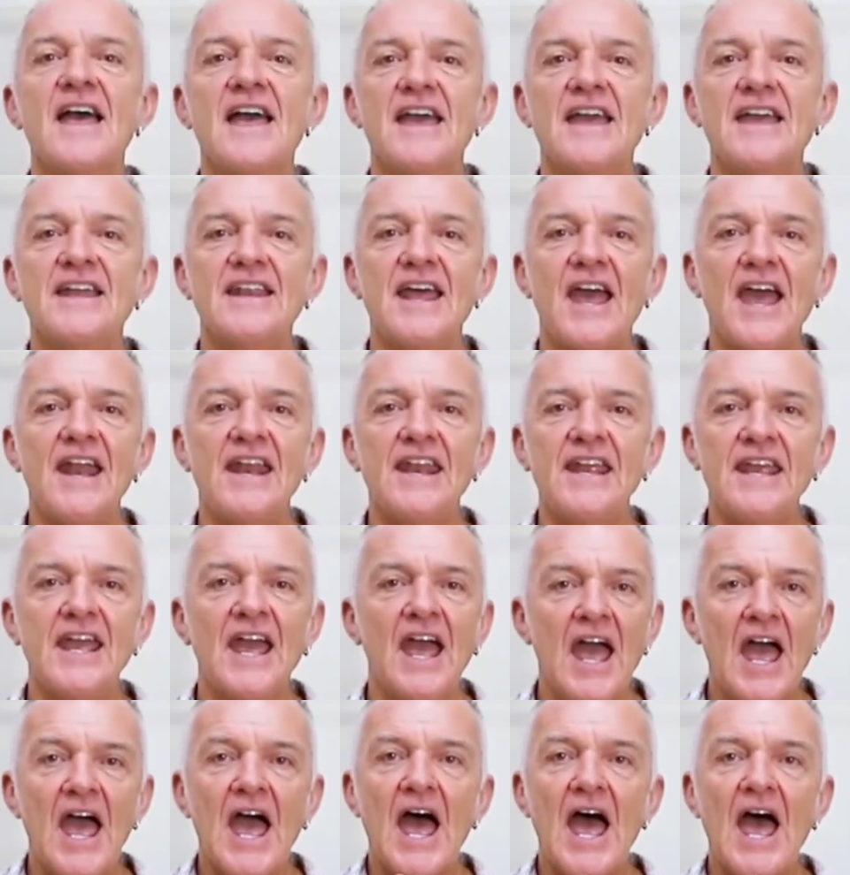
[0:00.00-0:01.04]
In
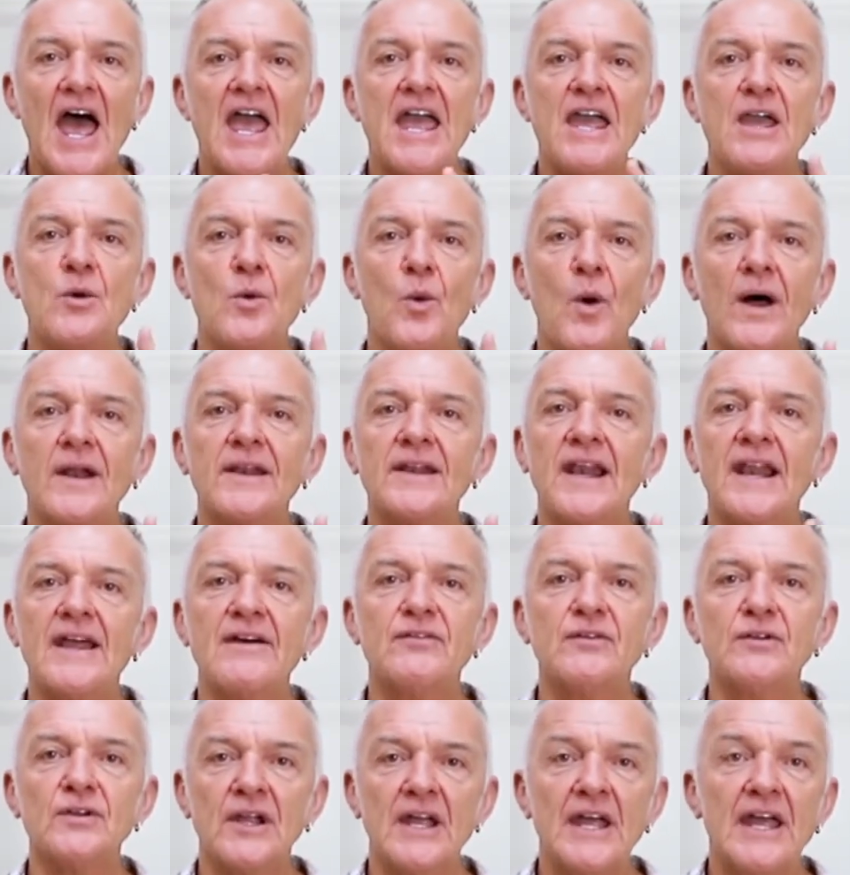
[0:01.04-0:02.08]
any A1
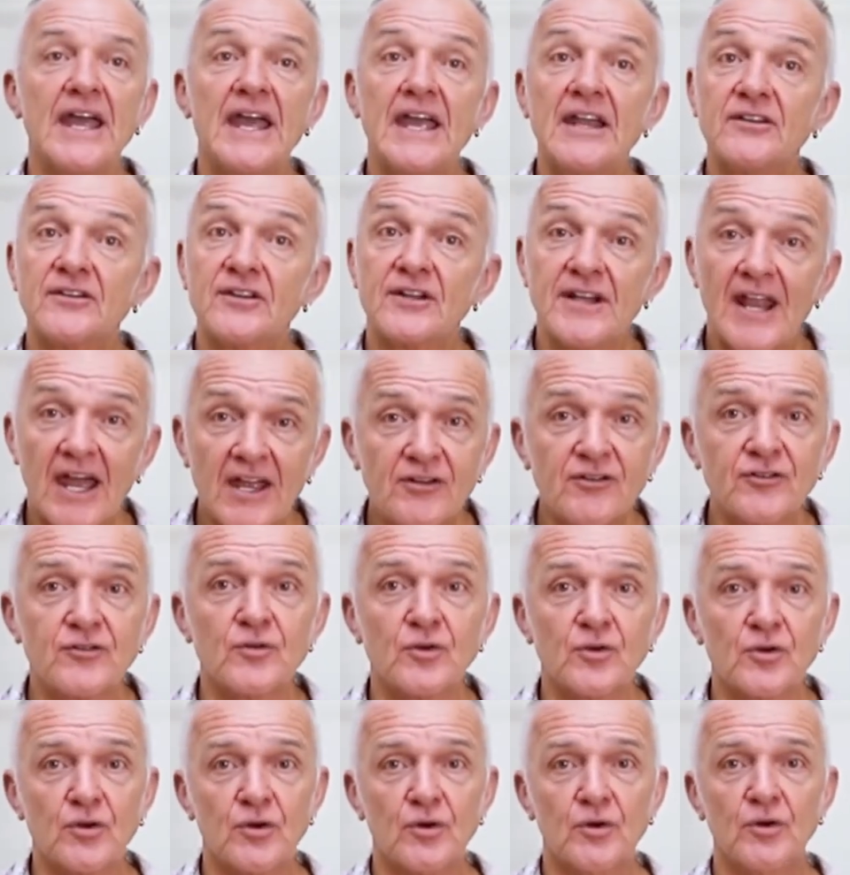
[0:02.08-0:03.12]
level
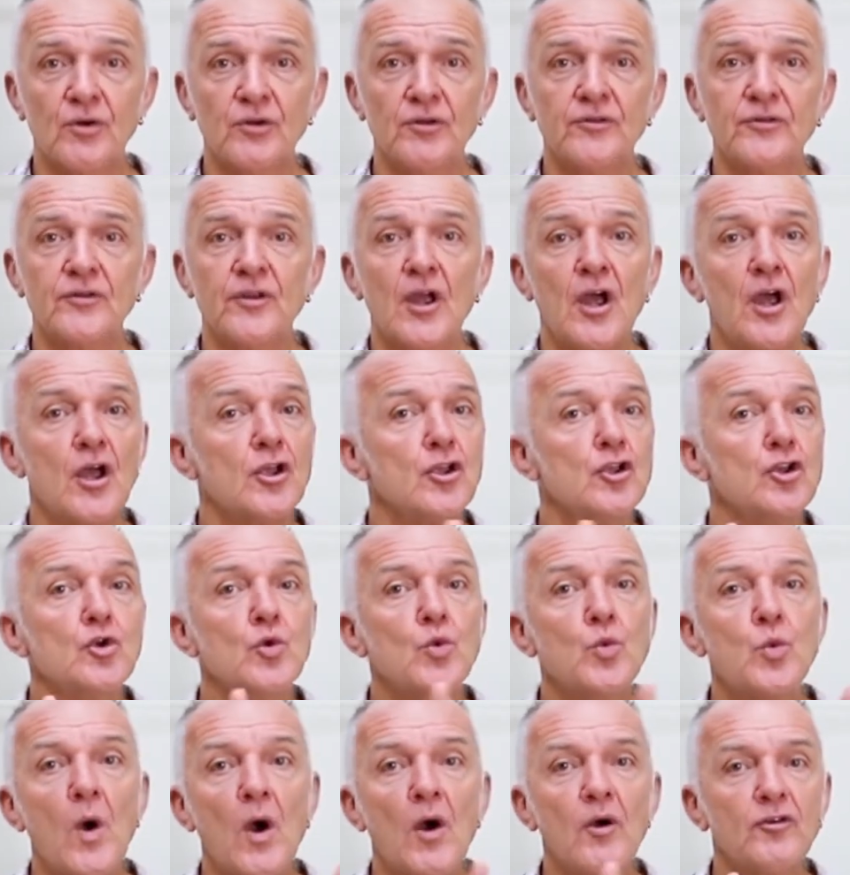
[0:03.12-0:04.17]
international course, you
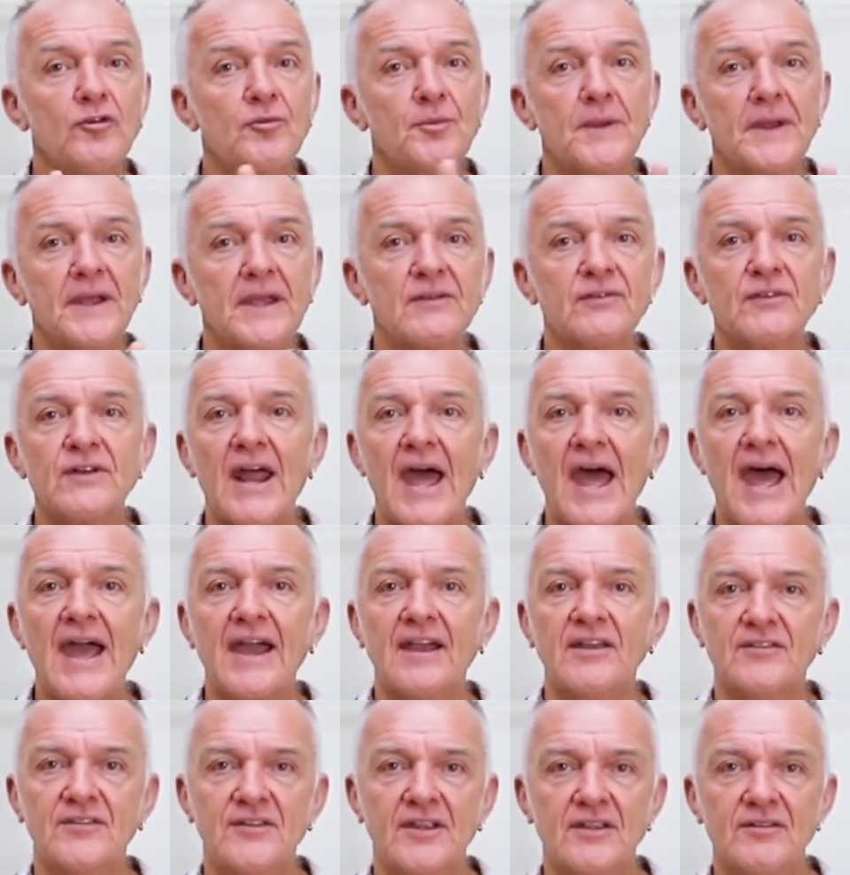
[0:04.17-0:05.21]
won't be given
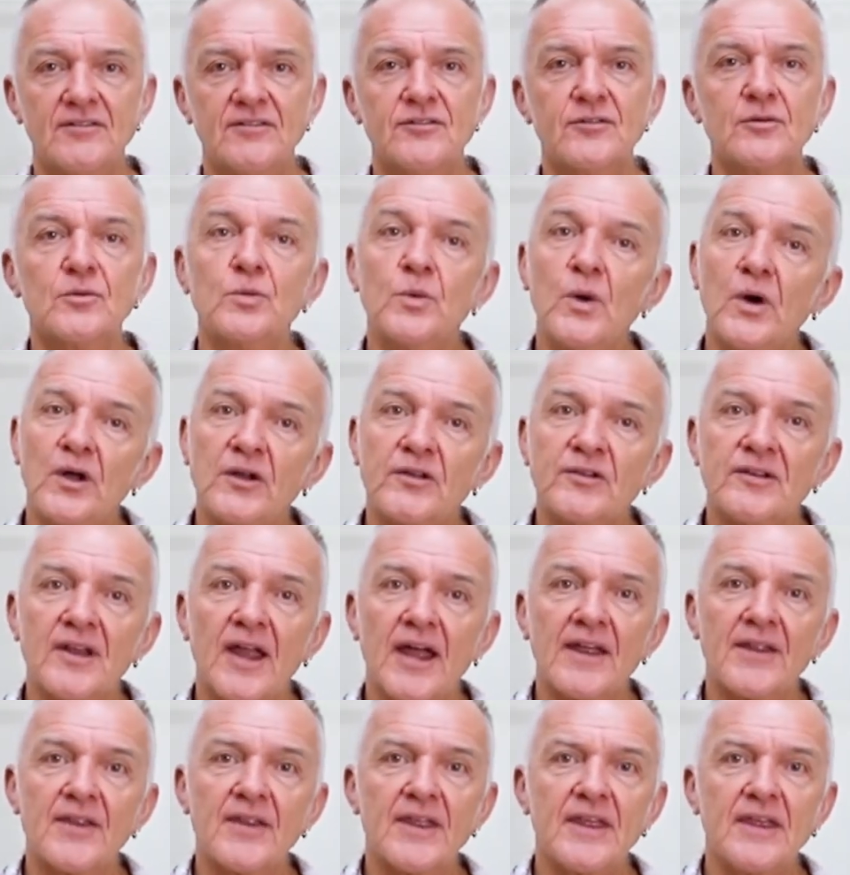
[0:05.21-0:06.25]
access to words
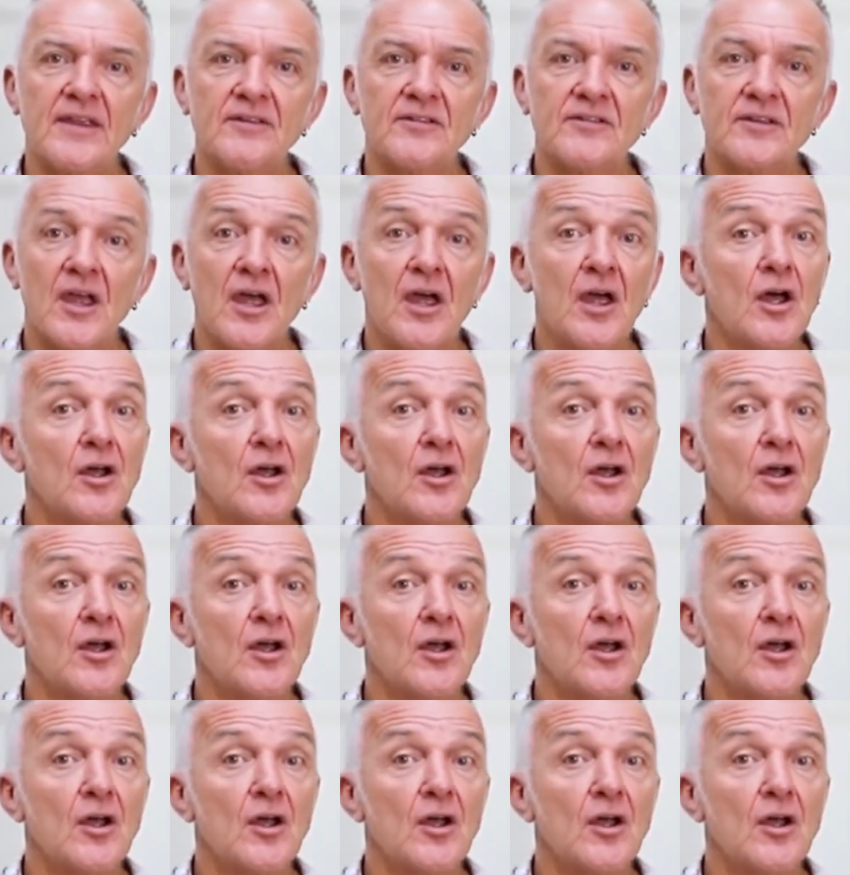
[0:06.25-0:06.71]
like these,